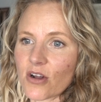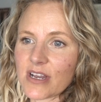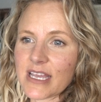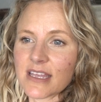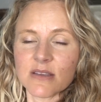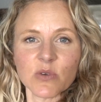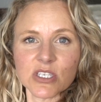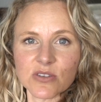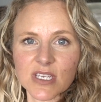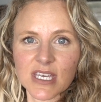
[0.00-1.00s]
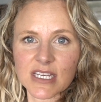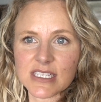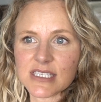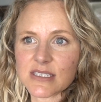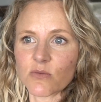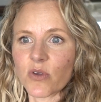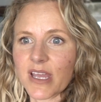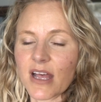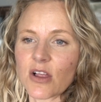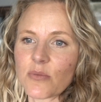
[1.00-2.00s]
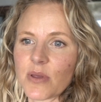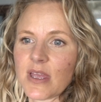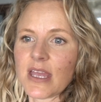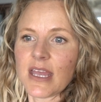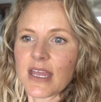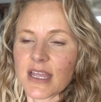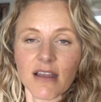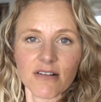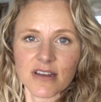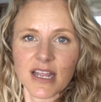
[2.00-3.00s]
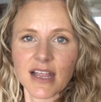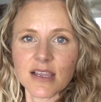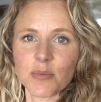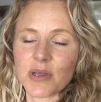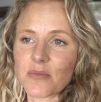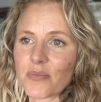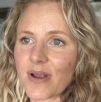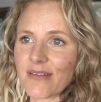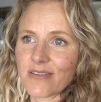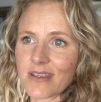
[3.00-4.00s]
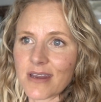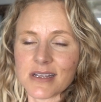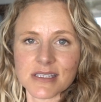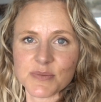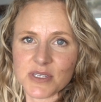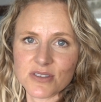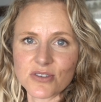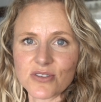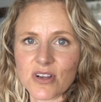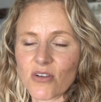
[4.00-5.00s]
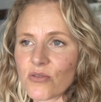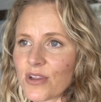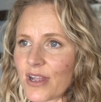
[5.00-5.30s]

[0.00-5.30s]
early and then we do the kids and we help Garrett and Ella but Brevin and Spencer do their own